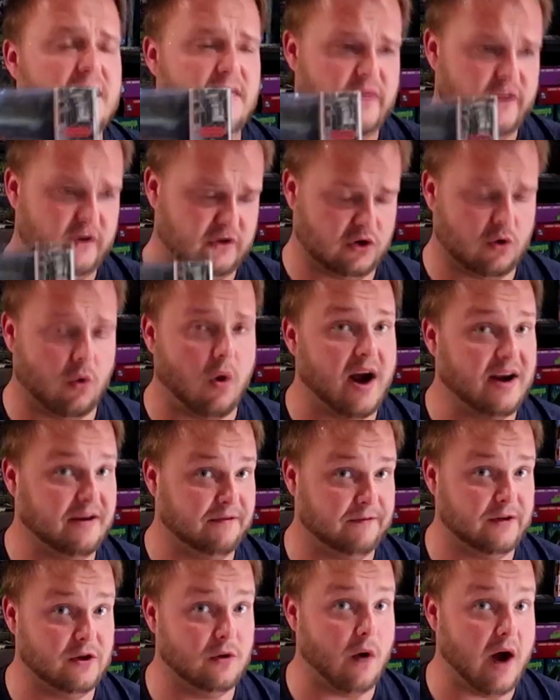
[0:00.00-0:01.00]
There's quite a
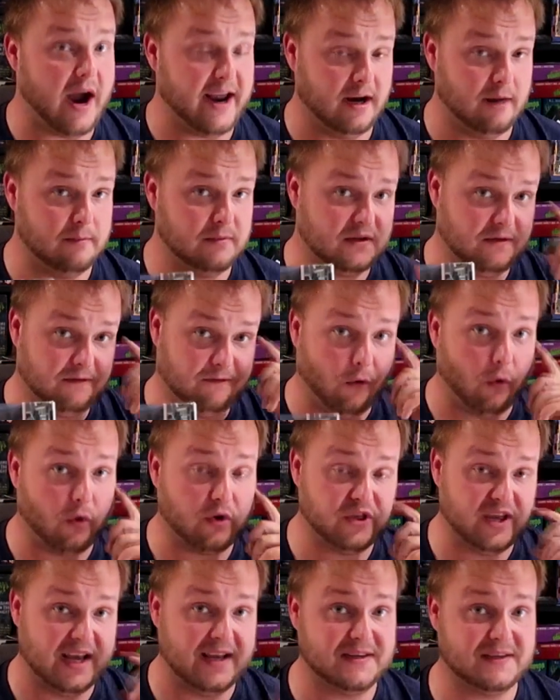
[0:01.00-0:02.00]
few items for
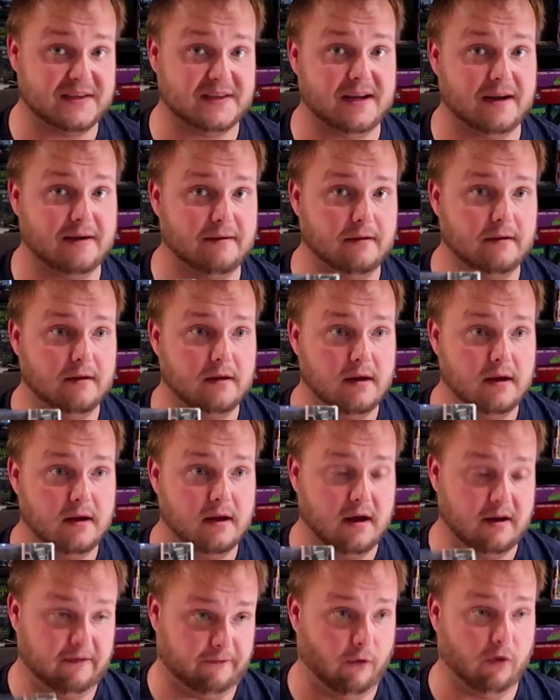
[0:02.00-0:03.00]
this.
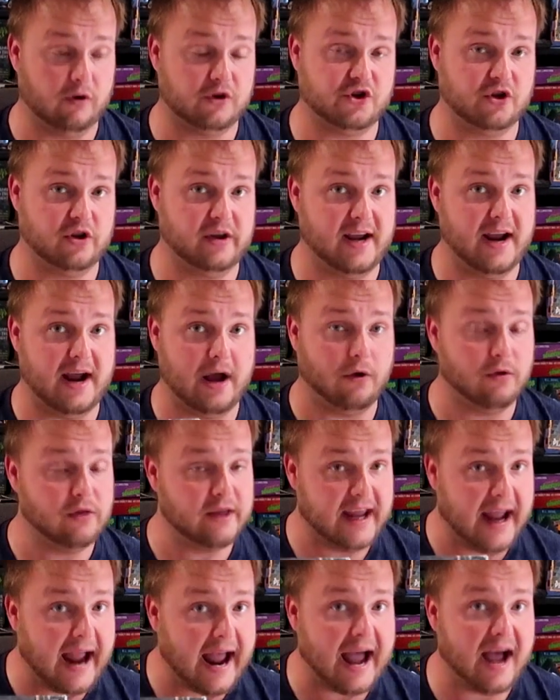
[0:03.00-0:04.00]
Unfortunately, I
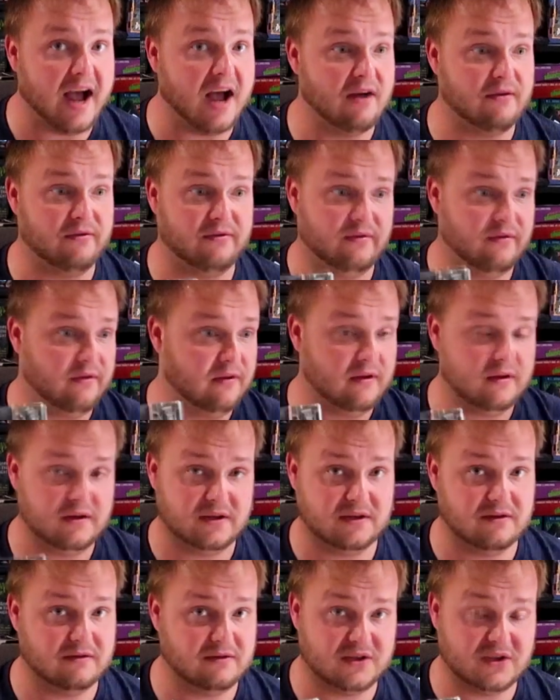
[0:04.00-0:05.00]
only have
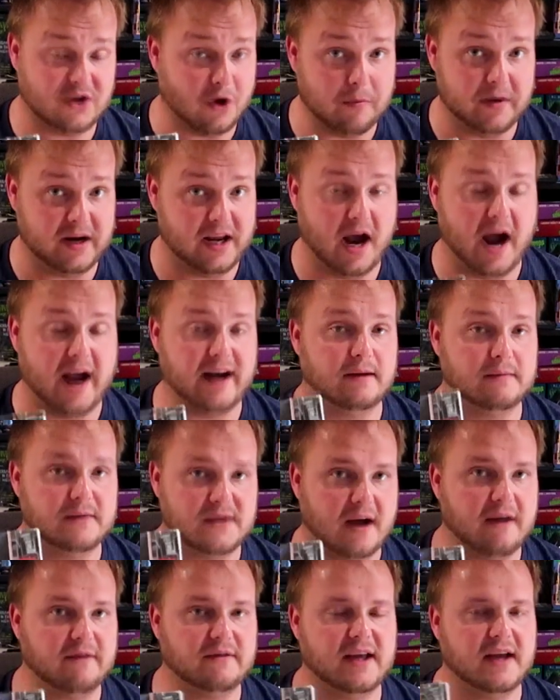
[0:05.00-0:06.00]
so many items
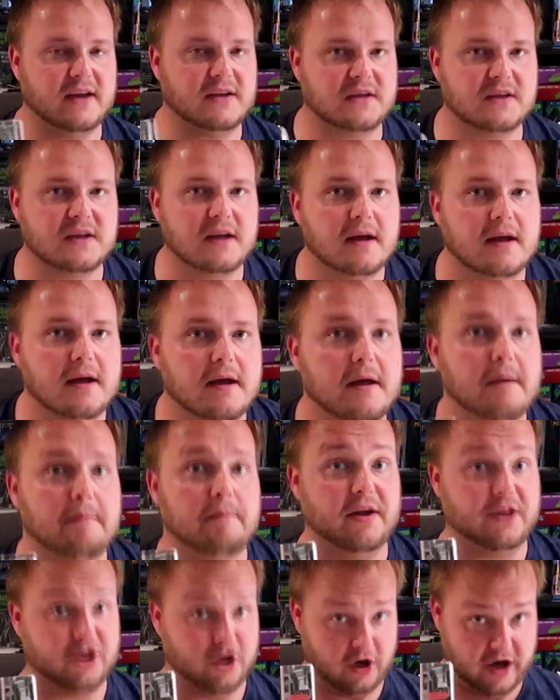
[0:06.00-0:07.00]
of this
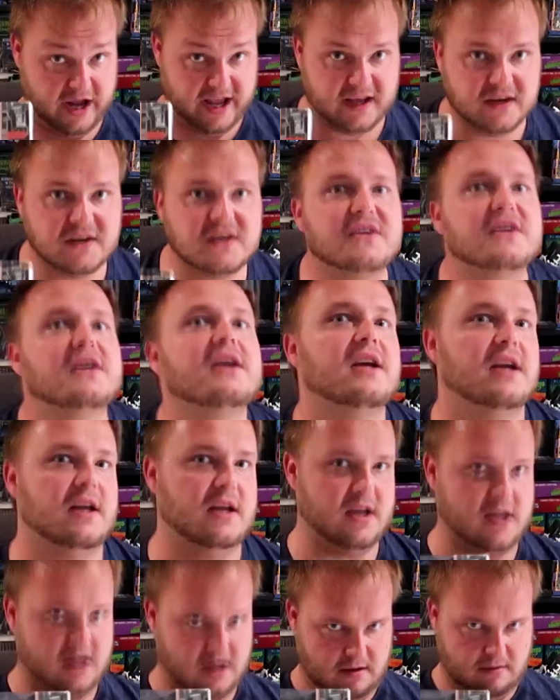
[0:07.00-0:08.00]
but there is
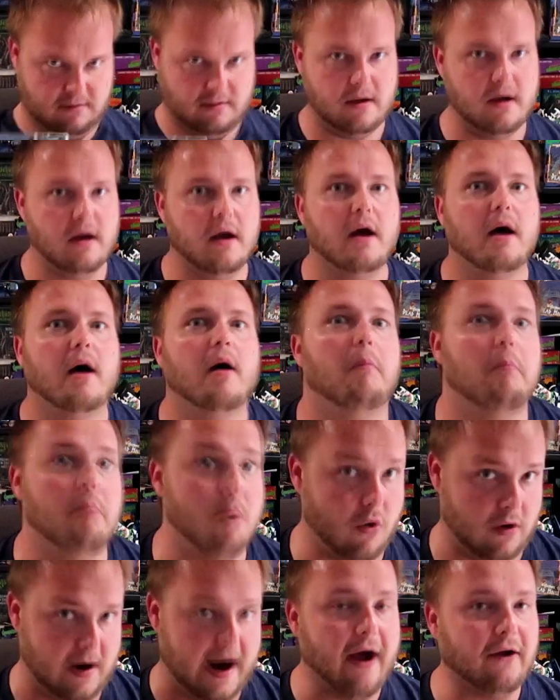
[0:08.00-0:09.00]

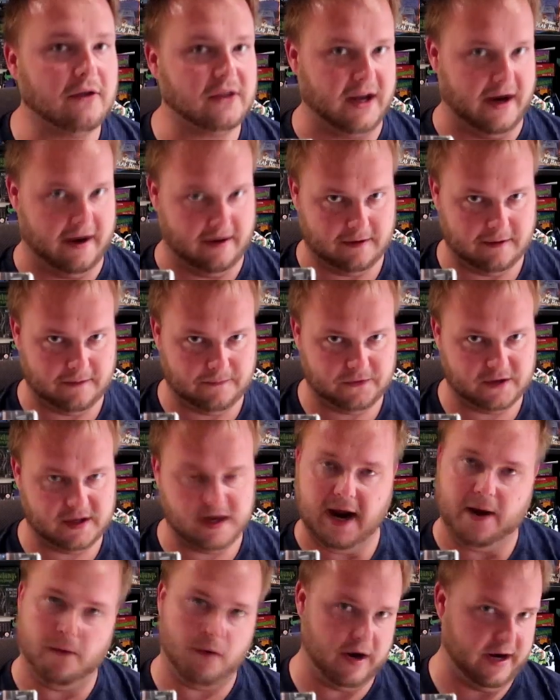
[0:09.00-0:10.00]
more out there that
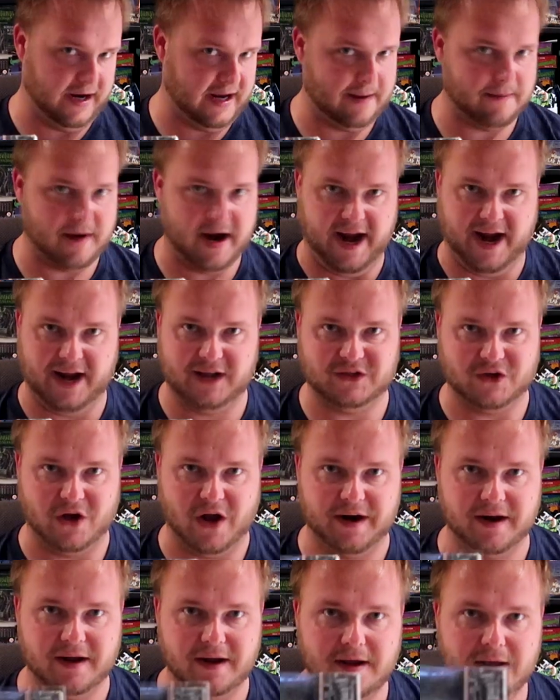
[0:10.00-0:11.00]
I want to get my hands
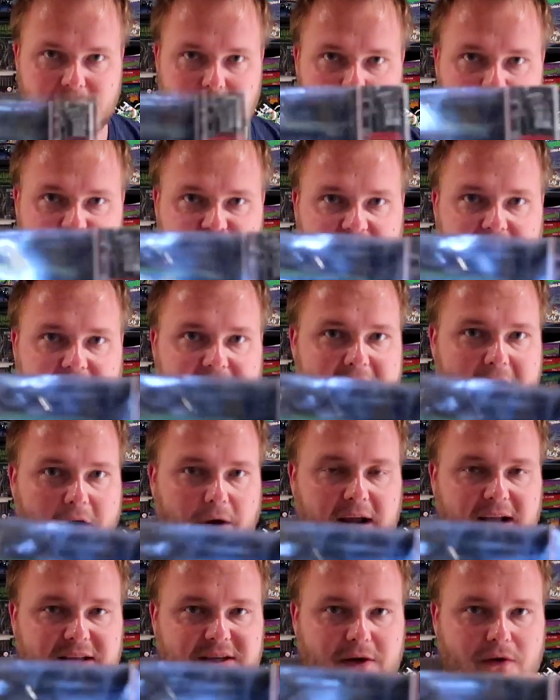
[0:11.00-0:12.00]
on. But check it
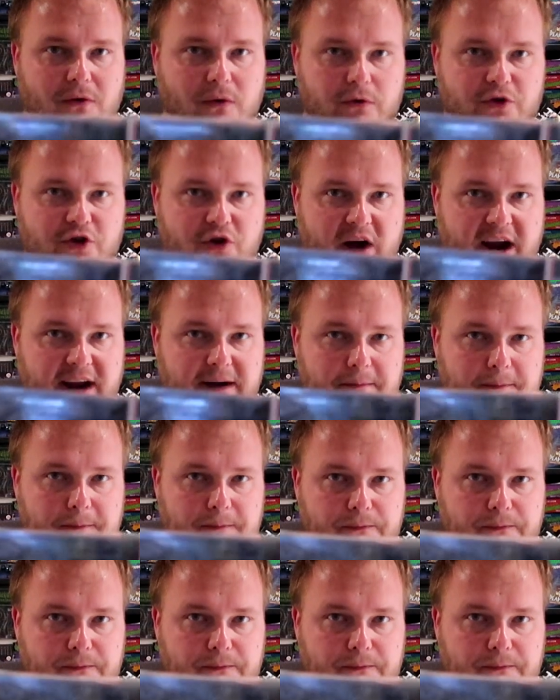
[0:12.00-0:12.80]
out. It's a cool train.